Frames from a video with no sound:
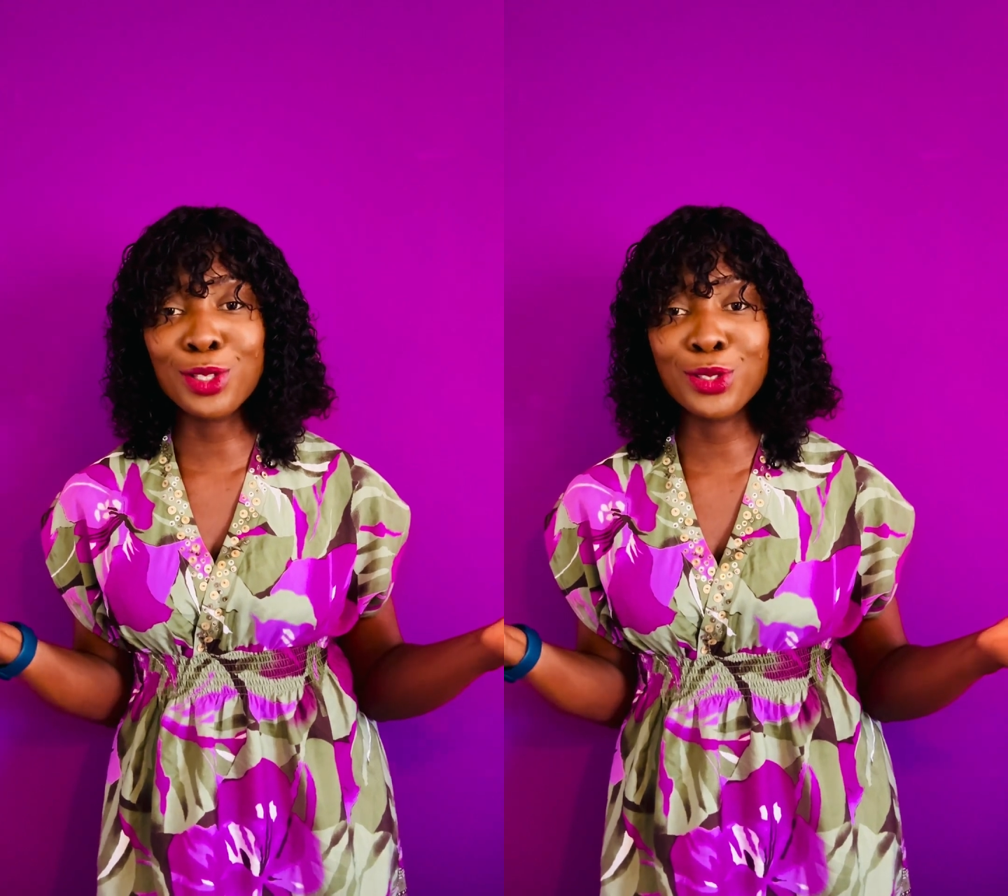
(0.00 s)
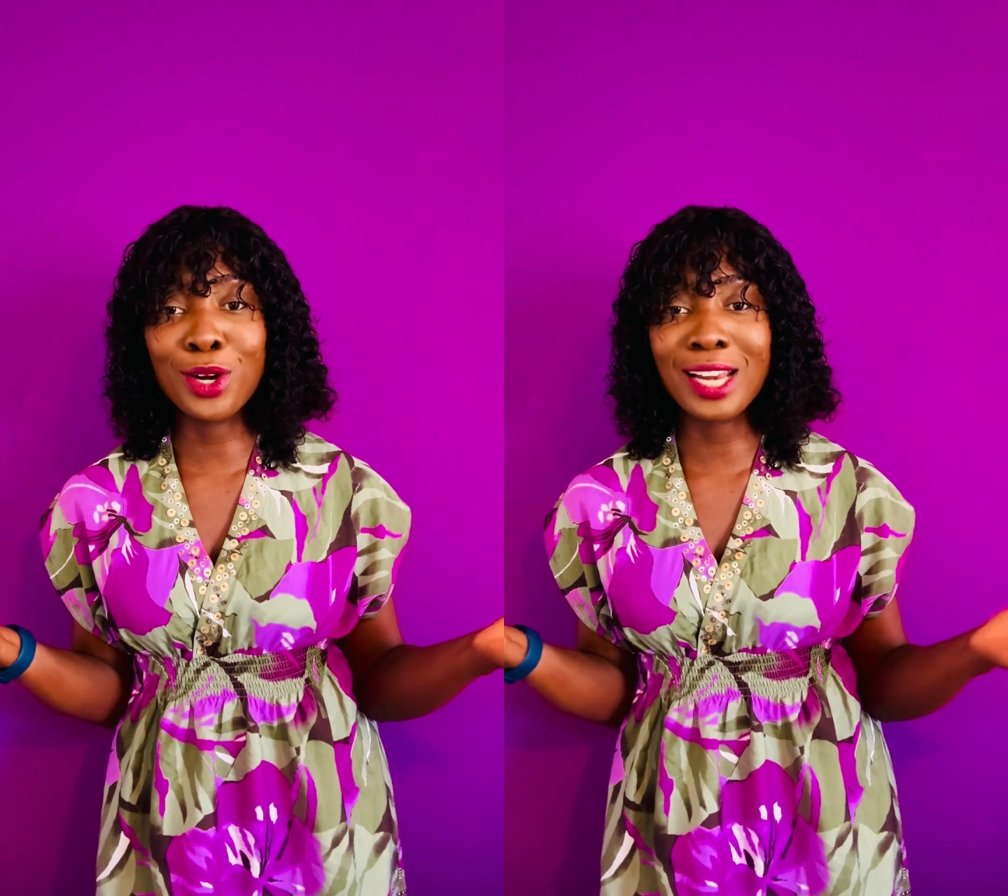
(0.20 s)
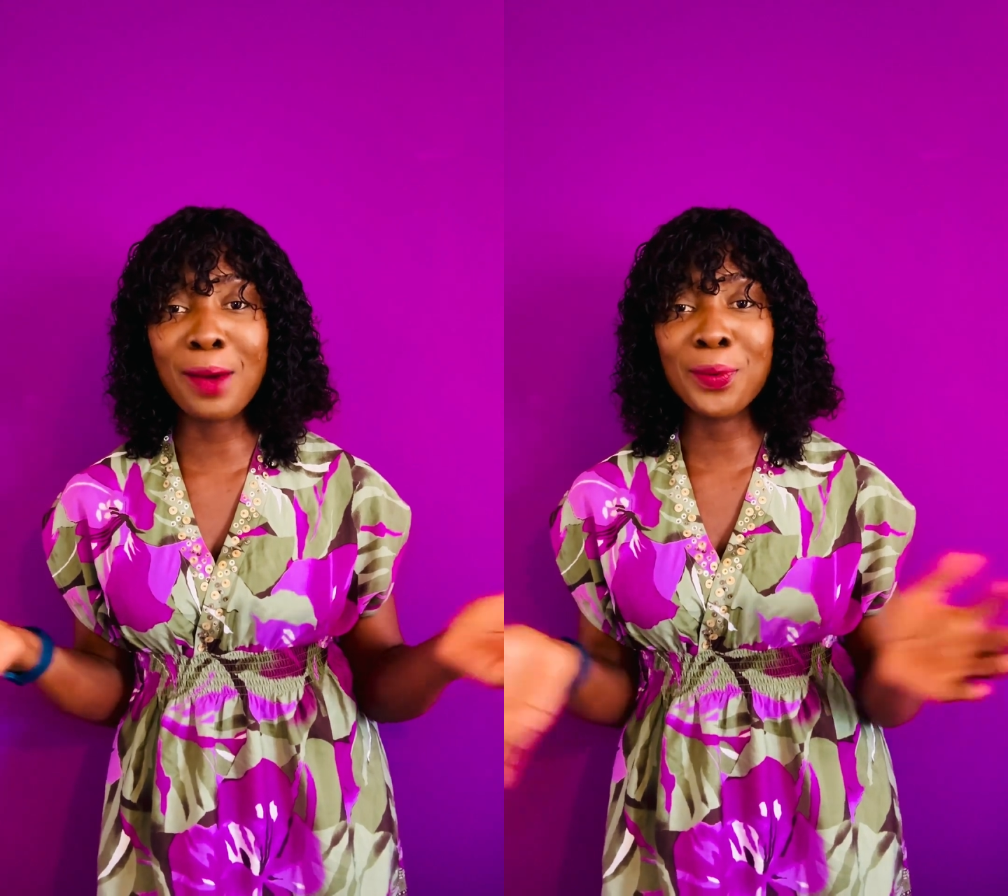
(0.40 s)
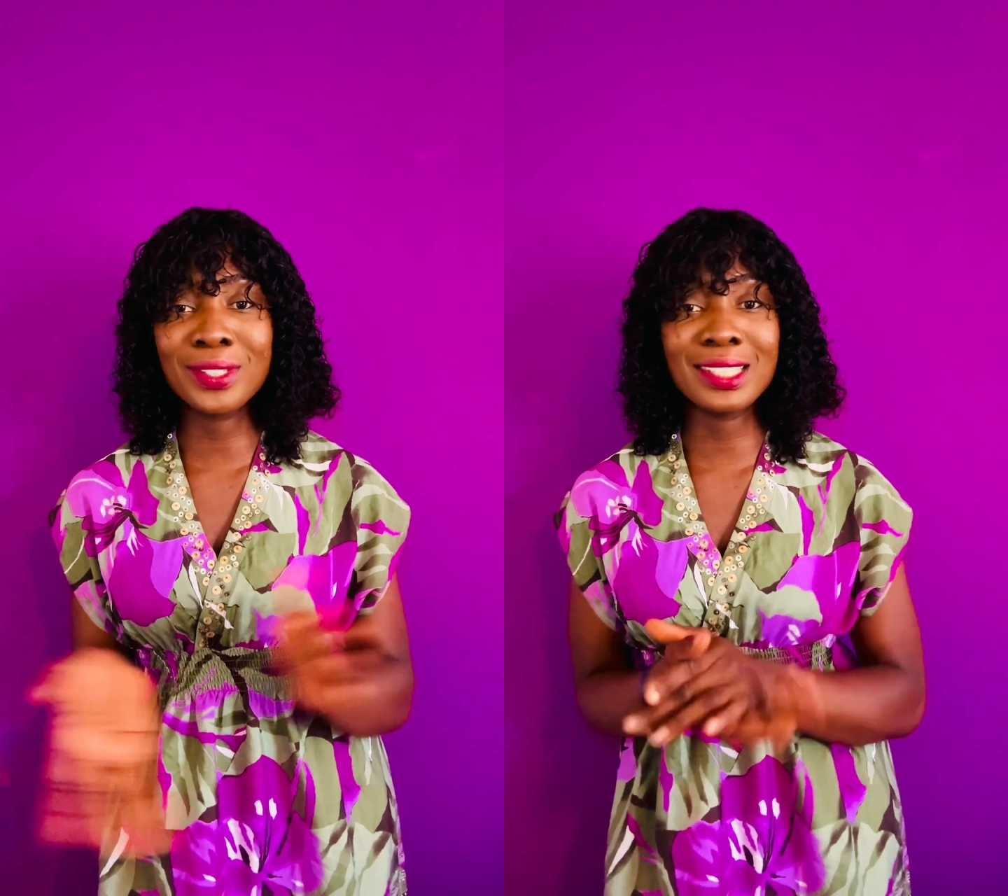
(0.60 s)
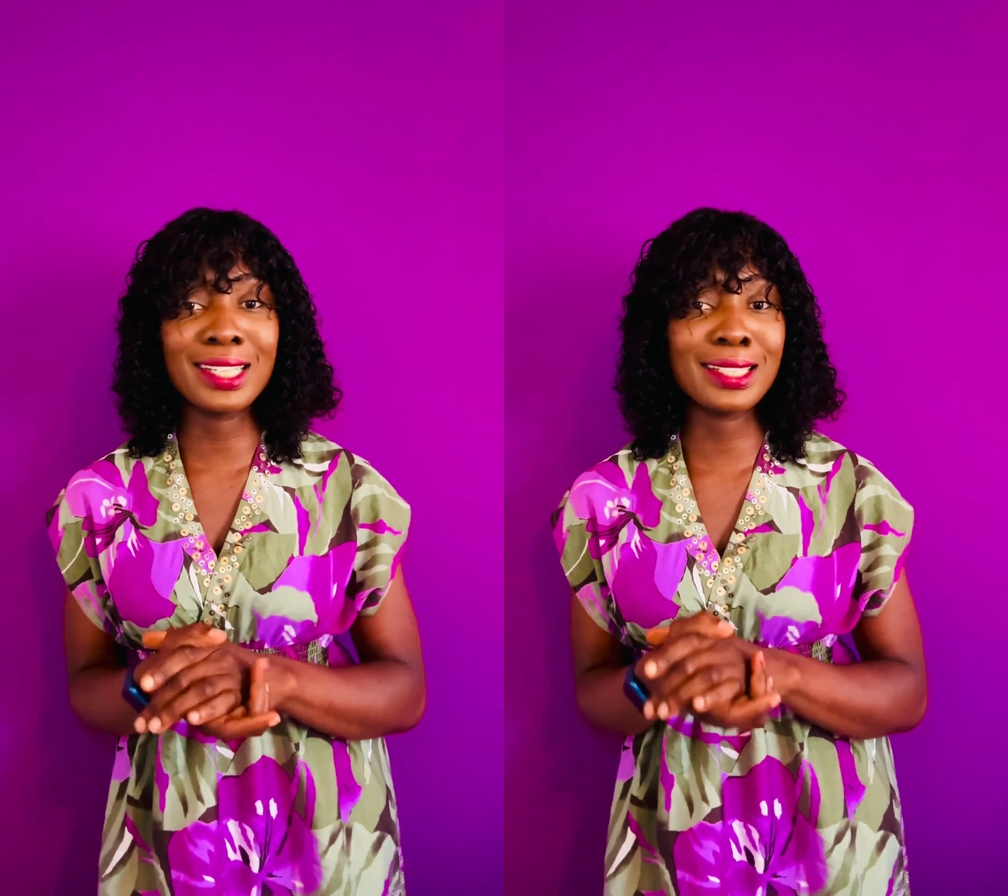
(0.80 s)
through all that
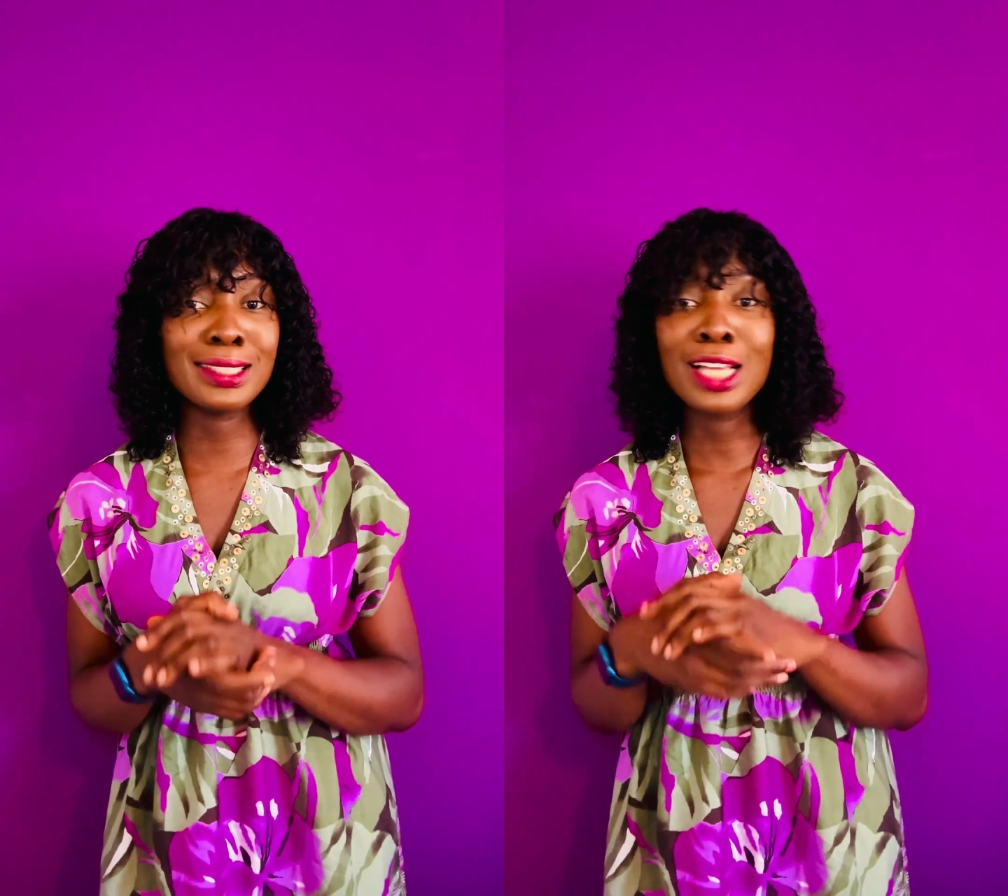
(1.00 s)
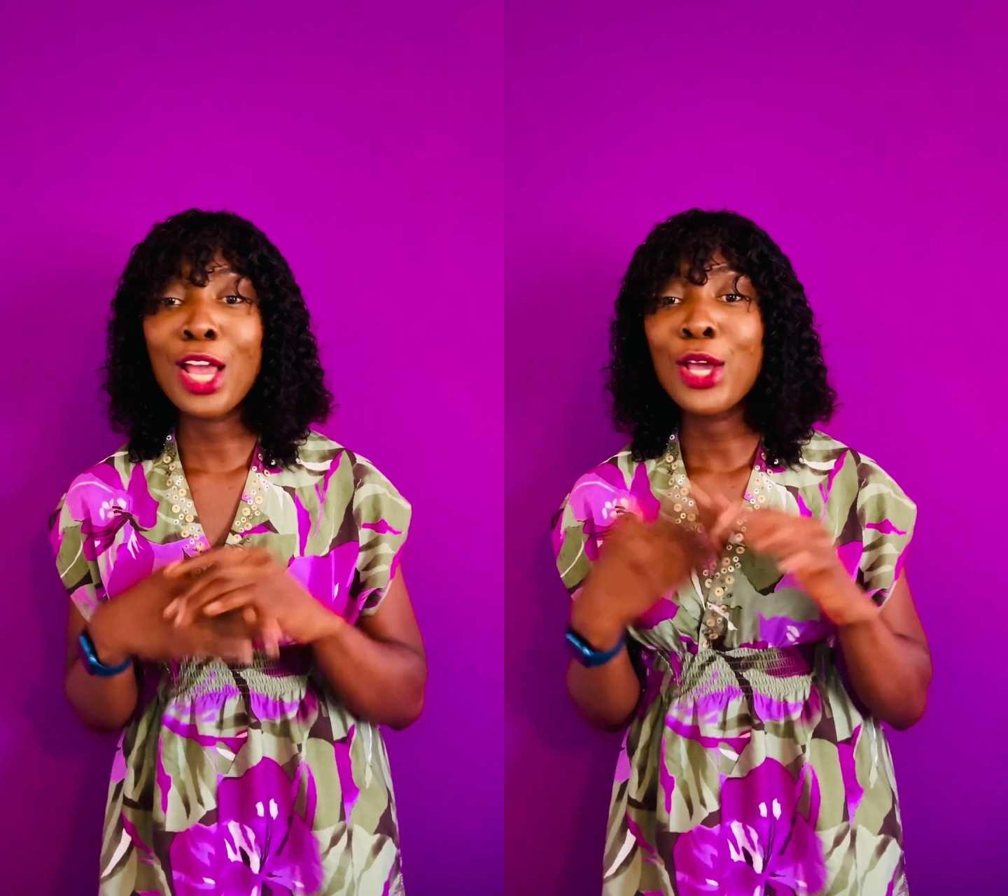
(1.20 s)
process,